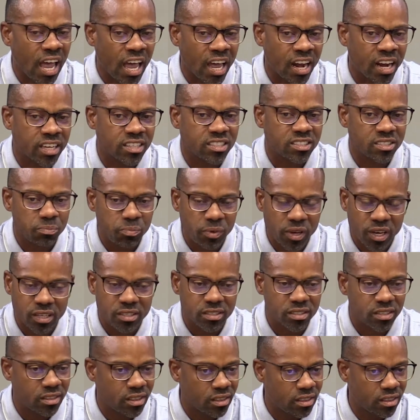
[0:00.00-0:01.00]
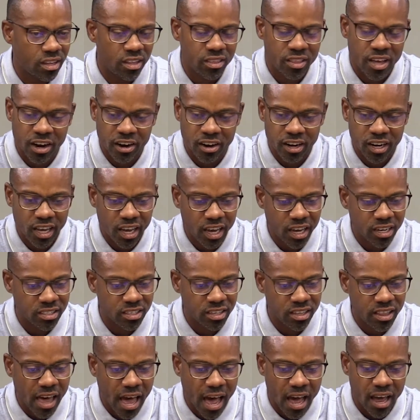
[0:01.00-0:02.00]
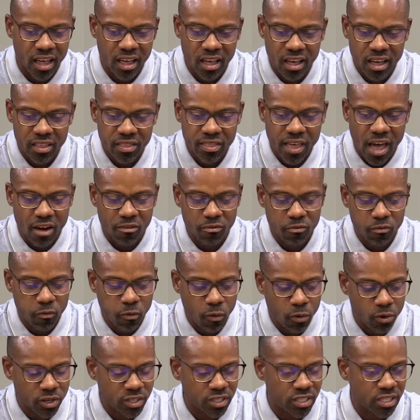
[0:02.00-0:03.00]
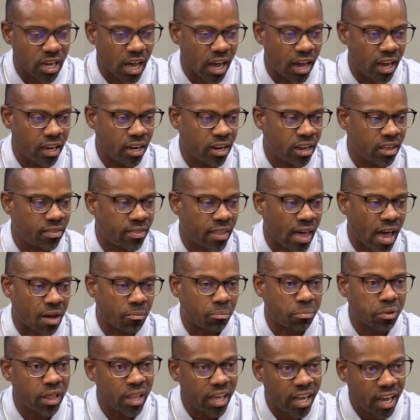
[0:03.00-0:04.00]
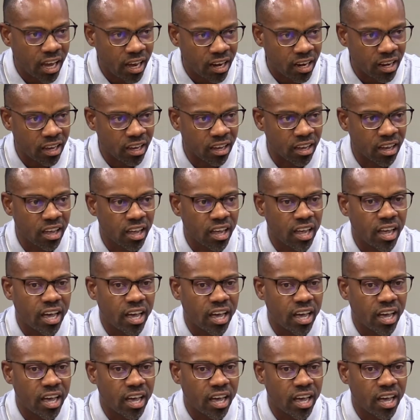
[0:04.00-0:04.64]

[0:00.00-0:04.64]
And it speaks there again to that, that foresight and that planning.